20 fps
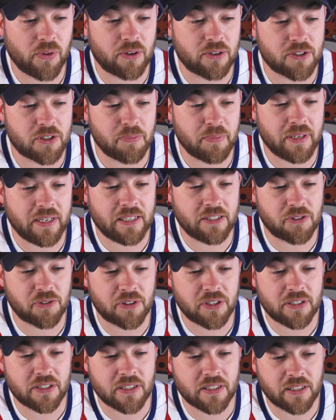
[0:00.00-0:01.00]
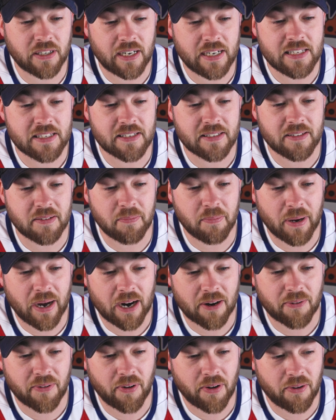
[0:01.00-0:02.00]
there are some intricate designs in the
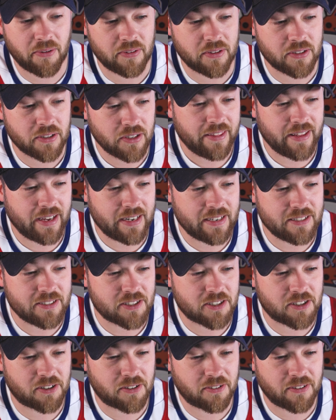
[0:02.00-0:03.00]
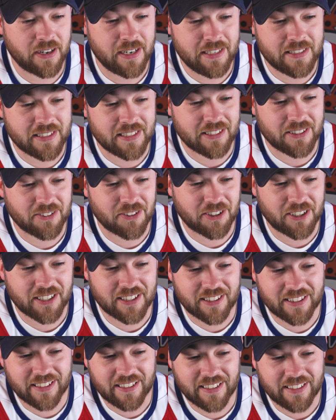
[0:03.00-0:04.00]
background. That is crazy. Look
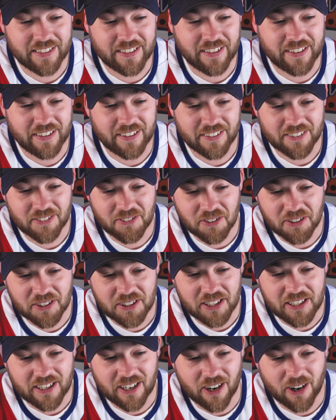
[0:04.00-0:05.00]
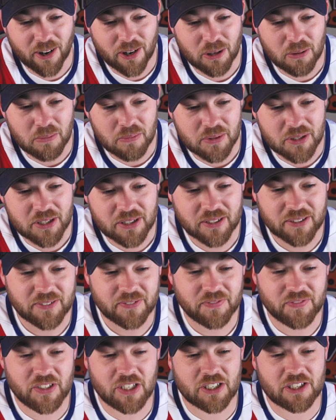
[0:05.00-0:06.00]
at the arms.
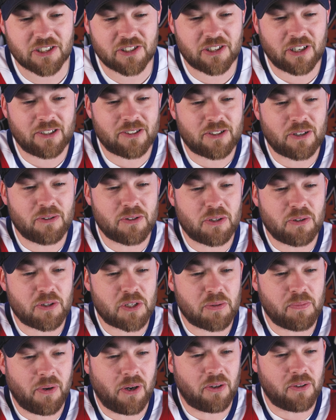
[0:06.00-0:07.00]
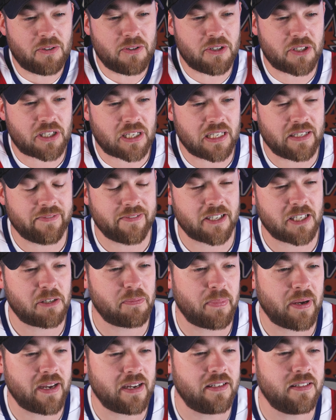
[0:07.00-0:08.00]
Just it starts out so small and just kind of
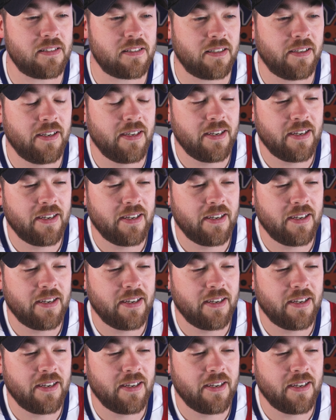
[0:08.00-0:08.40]
expands.